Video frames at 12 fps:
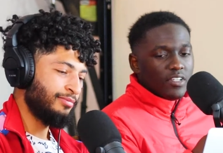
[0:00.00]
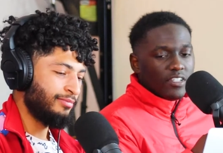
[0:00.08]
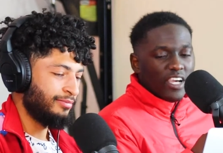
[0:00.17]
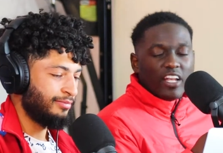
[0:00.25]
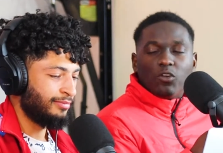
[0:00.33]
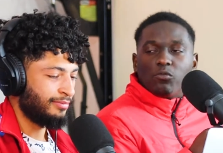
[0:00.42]
Speaker 1: Uh,
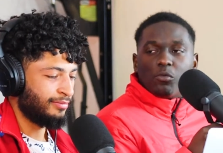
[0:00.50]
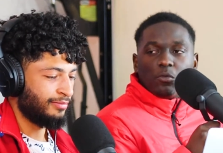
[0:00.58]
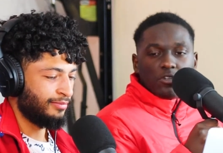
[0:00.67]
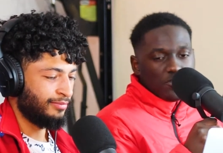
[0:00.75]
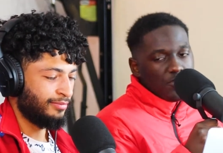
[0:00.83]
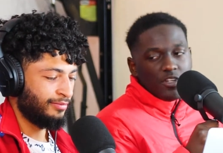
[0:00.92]
I don't remember
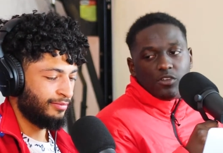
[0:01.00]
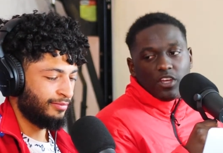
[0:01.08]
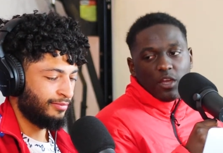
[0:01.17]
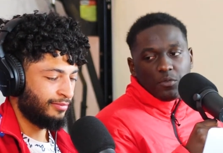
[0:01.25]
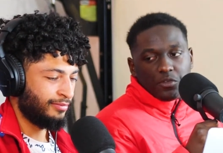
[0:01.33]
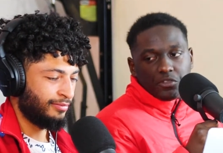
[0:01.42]
which video
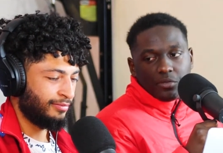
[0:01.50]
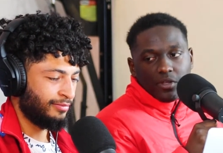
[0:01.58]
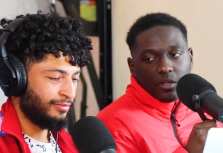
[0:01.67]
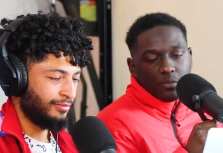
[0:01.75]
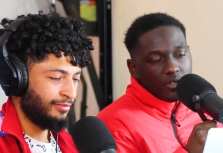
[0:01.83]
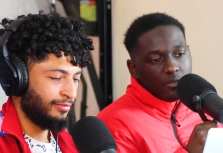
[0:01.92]
game he was
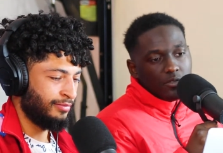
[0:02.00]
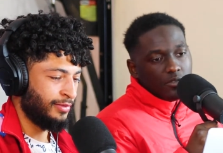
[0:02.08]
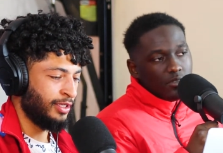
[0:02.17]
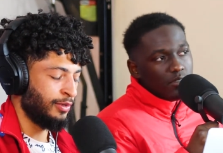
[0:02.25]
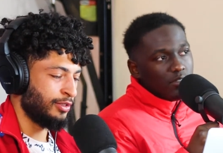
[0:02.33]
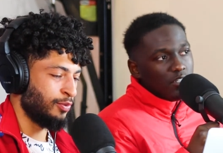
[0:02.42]
playing, but it was
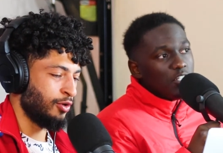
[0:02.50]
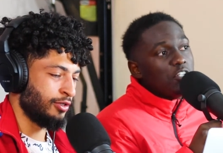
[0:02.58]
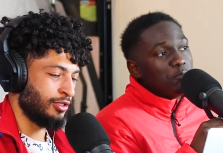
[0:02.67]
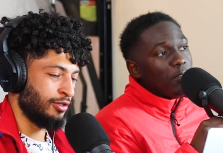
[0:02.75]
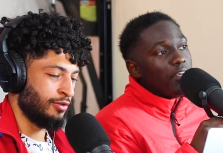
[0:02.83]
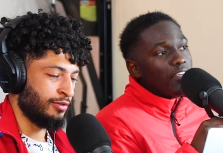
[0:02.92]
it was Warzone. He
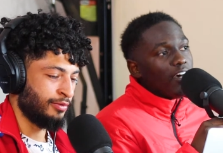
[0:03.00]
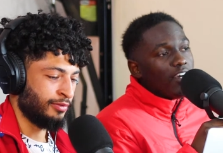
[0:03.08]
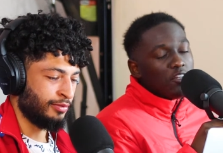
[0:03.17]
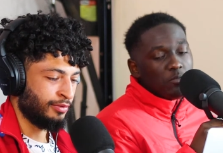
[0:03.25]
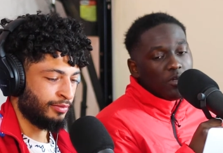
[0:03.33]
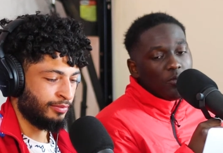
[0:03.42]
was playing COD.
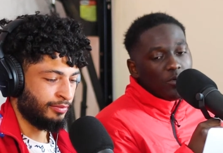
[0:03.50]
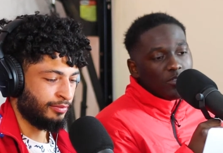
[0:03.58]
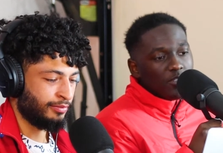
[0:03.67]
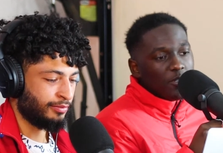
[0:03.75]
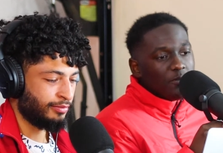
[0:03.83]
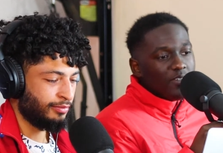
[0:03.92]
He was playing
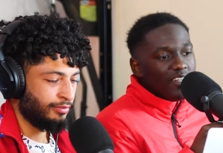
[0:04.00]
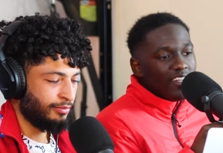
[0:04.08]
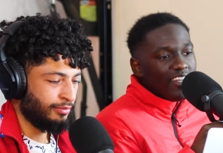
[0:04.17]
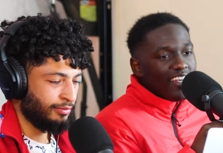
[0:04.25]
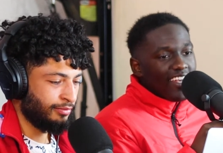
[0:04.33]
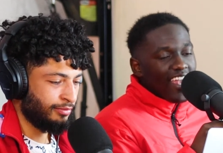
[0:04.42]
Warzone,
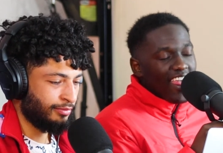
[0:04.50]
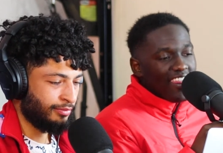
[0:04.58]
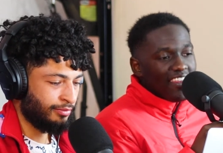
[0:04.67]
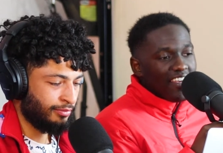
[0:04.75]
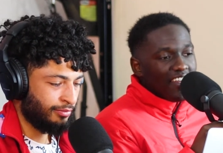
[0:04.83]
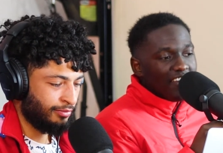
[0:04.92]
and
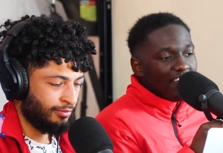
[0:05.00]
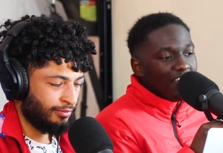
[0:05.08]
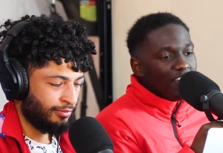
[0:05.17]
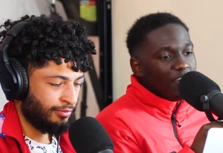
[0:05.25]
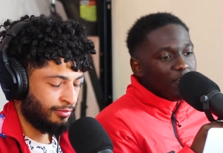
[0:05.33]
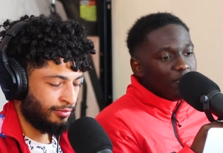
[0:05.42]
then you
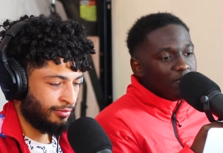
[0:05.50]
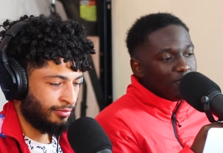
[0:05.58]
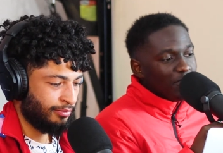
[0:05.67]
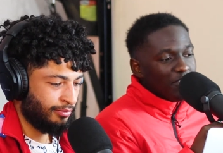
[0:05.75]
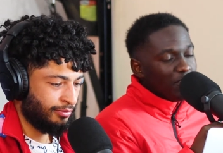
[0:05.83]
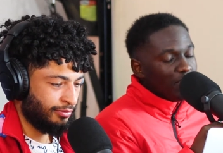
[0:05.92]
know,
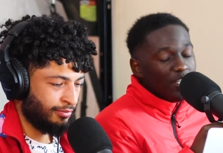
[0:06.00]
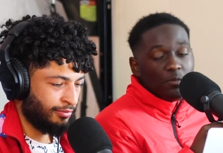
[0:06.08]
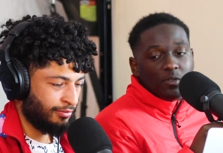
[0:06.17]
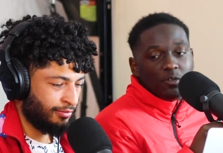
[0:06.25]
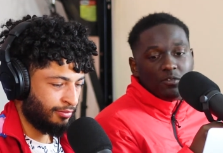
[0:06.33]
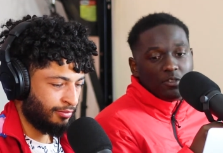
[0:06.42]
it was
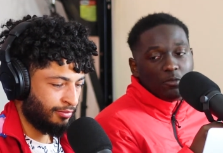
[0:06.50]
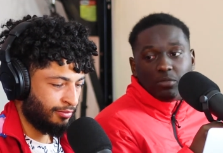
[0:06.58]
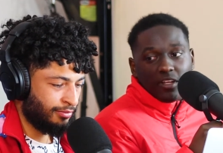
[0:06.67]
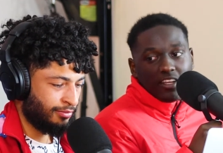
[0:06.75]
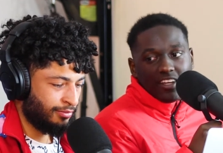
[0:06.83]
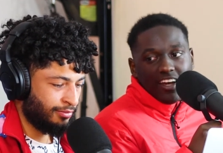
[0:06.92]
typical dude
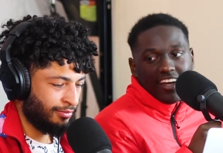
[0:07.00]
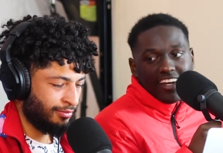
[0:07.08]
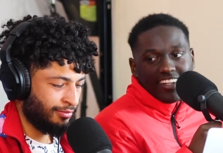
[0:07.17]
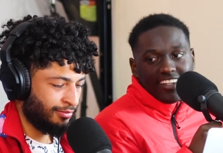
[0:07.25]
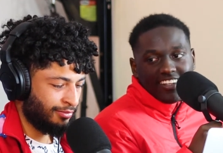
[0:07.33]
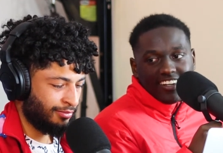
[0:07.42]
playing
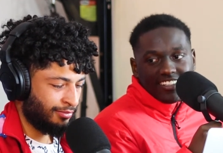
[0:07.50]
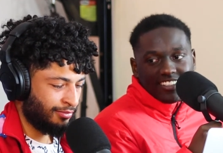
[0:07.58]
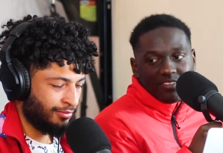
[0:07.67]
COD. He called